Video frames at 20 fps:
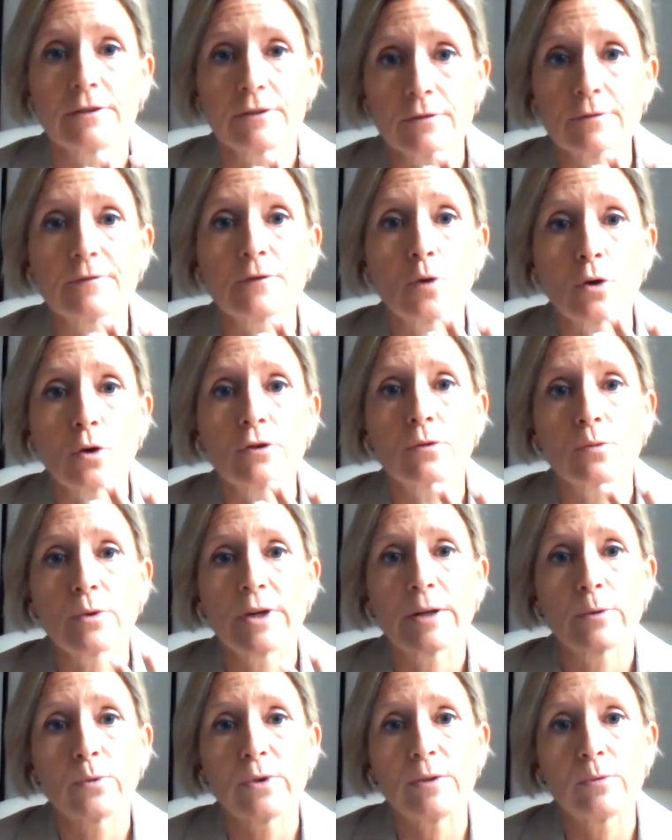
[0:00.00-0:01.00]
Of course,
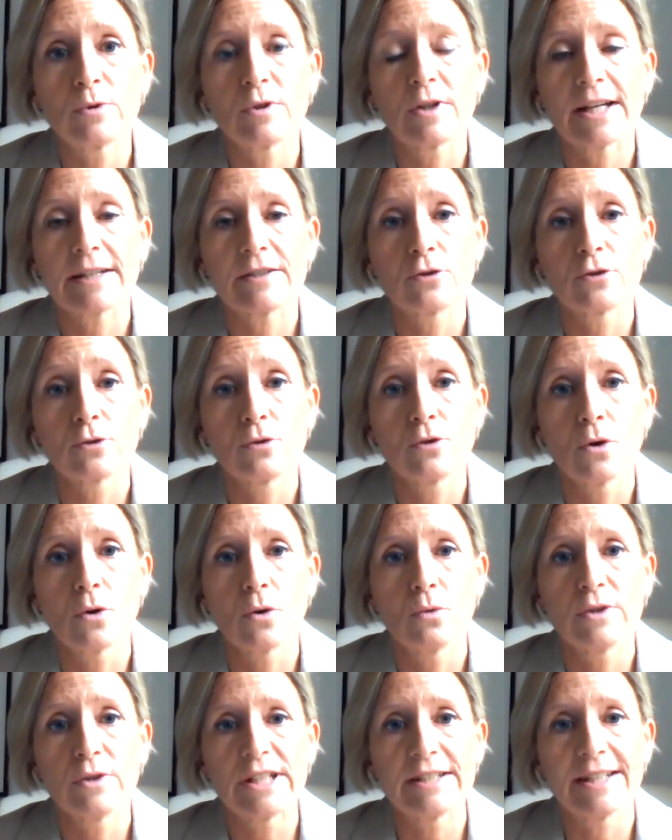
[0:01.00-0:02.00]
where we would like to
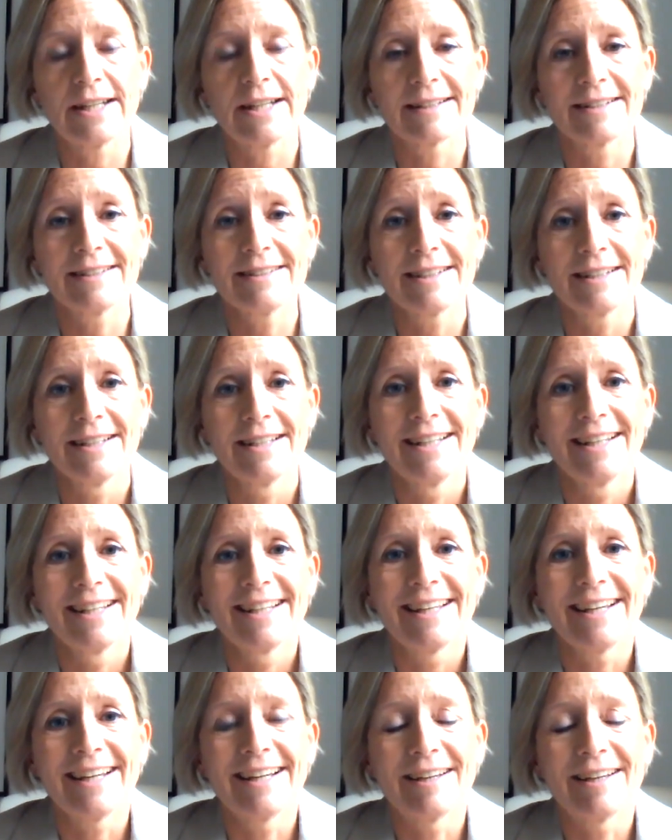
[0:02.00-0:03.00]
go in the end.
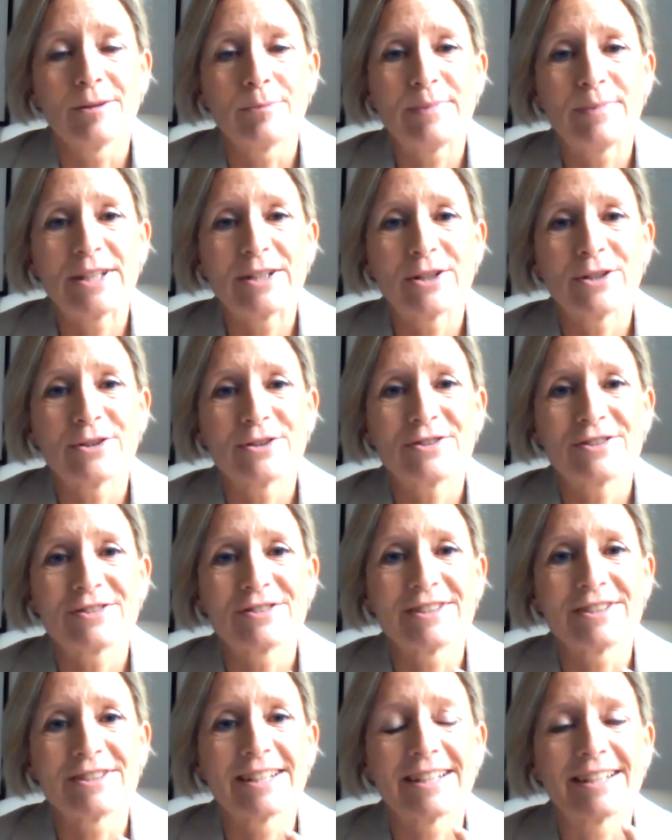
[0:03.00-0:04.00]

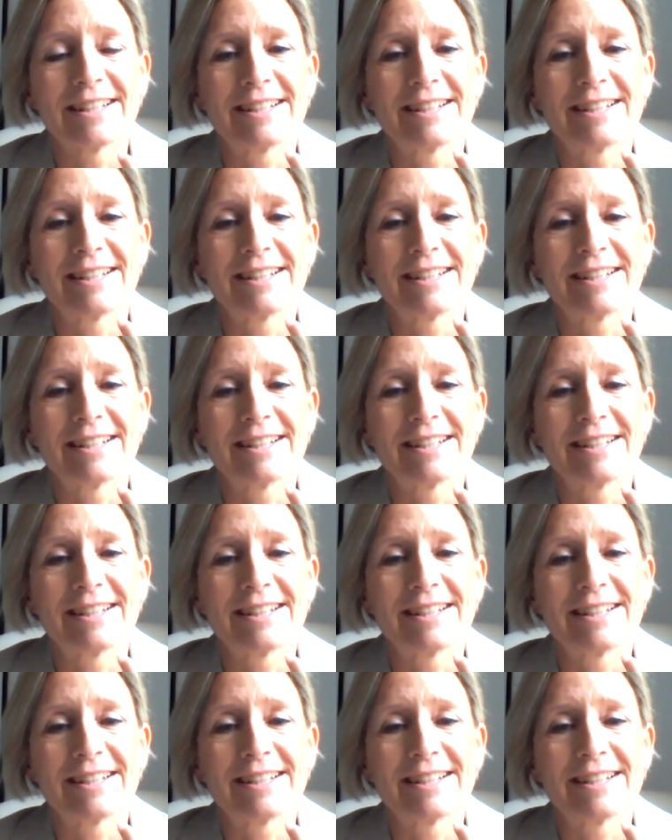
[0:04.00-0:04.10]
because